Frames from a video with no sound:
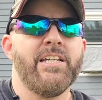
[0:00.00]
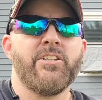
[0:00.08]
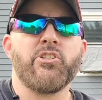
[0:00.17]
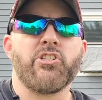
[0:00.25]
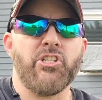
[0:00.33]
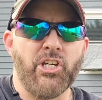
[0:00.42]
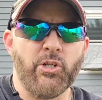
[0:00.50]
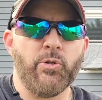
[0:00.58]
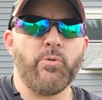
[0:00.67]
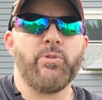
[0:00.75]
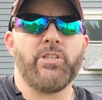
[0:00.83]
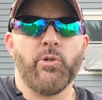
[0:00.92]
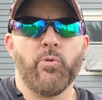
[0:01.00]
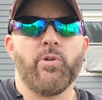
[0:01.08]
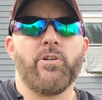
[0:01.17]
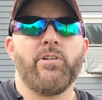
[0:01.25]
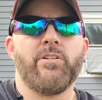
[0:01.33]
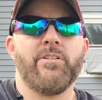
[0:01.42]
Just know
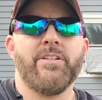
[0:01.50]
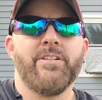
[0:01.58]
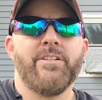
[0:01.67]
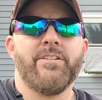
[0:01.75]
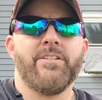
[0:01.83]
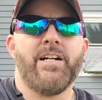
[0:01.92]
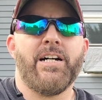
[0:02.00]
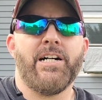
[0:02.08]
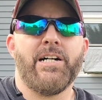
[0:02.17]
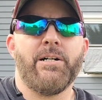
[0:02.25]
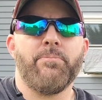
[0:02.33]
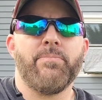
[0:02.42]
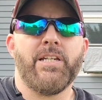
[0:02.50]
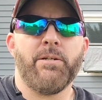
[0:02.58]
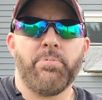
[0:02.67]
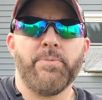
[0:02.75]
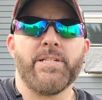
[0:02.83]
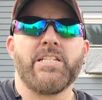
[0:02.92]
your um
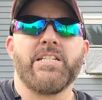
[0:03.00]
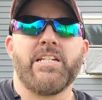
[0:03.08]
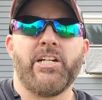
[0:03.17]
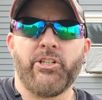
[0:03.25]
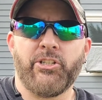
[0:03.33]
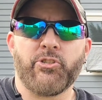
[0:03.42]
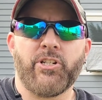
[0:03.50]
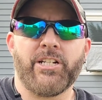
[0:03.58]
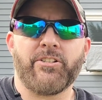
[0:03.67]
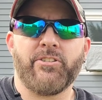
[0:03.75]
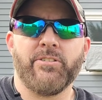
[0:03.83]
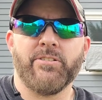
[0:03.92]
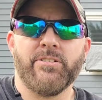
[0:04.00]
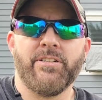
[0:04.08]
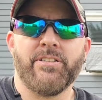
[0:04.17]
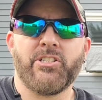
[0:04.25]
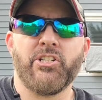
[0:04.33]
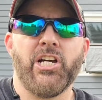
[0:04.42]
implements that's under your tractor
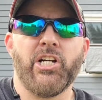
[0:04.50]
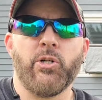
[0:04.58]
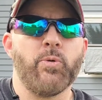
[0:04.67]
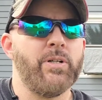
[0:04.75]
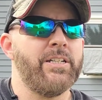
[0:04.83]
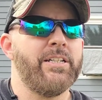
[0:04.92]
to know